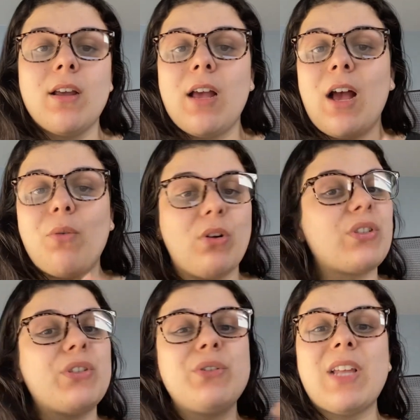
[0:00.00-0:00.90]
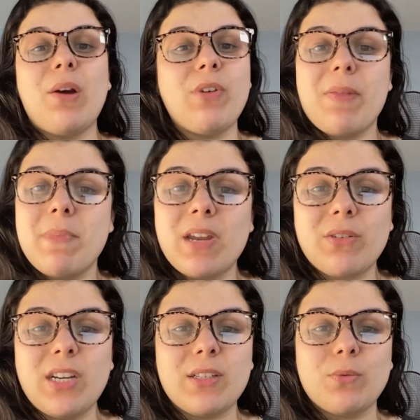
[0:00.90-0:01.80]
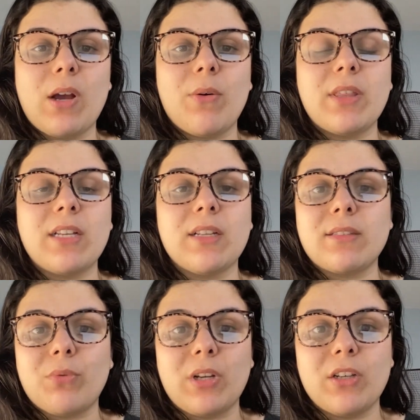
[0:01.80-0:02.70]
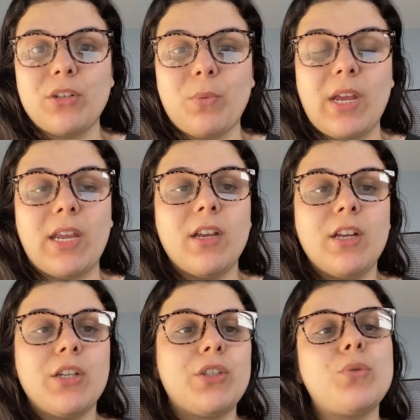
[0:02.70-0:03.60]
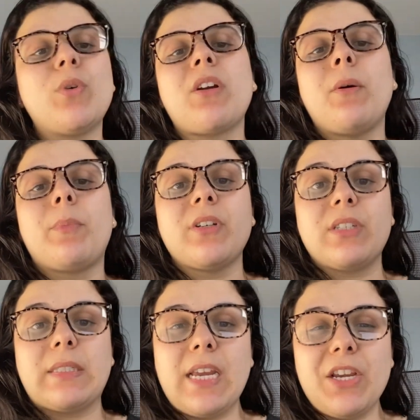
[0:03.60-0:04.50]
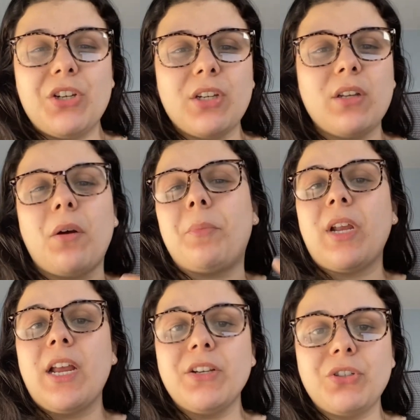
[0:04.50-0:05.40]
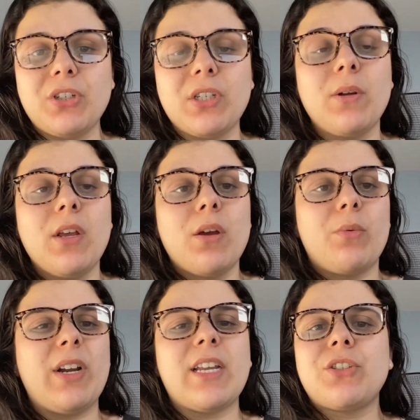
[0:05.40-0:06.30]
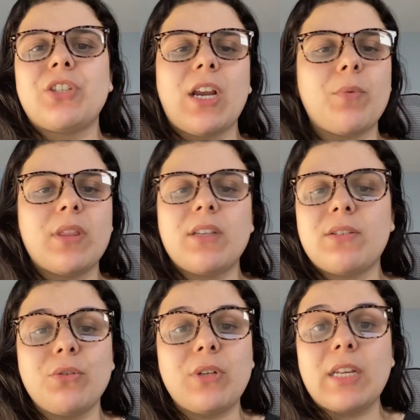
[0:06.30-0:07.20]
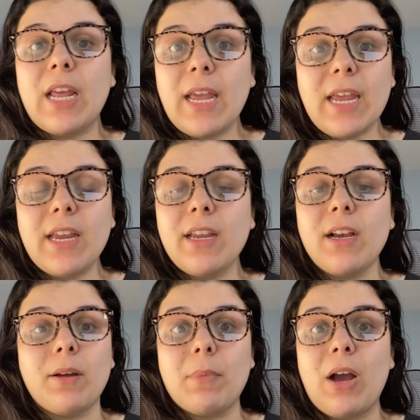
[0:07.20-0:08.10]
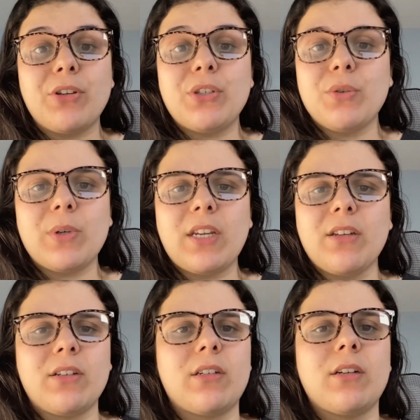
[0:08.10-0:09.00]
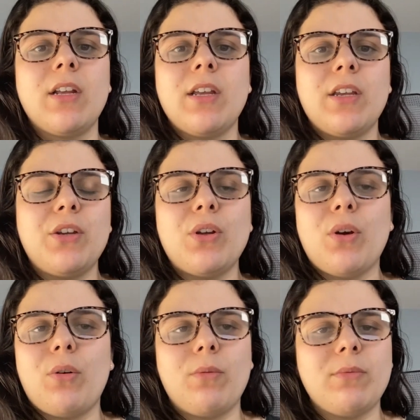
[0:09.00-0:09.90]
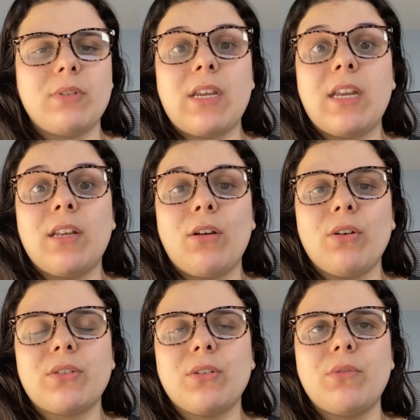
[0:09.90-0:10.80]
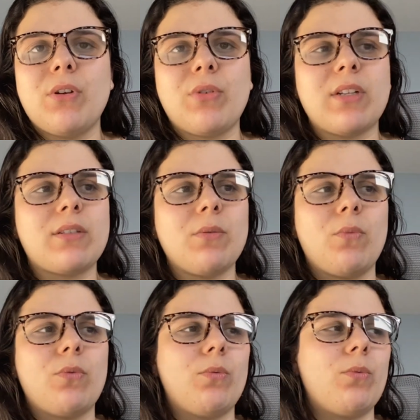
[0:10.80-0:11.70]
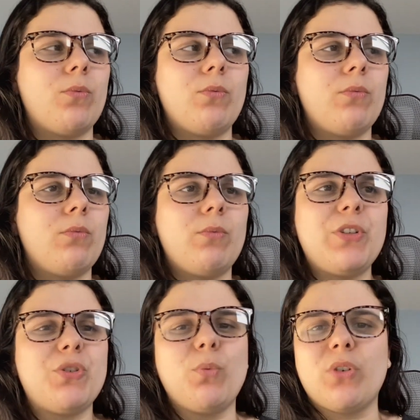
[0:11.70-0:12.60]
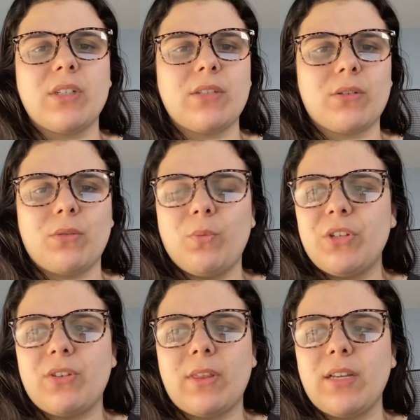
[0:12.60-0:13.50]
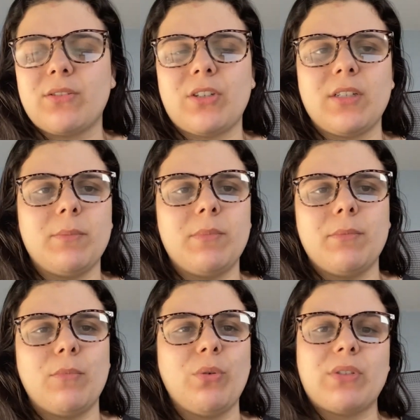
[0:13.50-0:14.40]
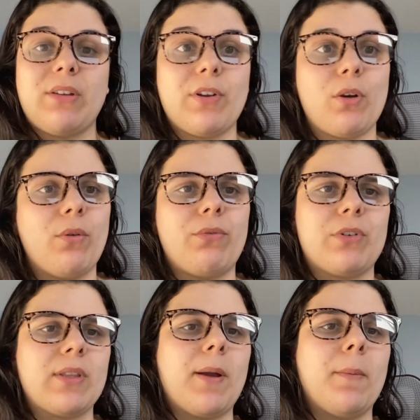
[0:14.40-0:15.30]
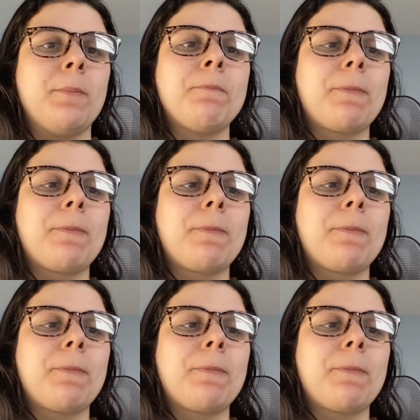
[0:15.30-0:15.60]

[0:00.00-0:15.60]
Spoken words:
I'll also do that with Mary as well. I think that's a really good way to work on pronunciation, comprehension, where I can check with the student, hey, how you doing here? And also notice which words or which things are the most difficult for them.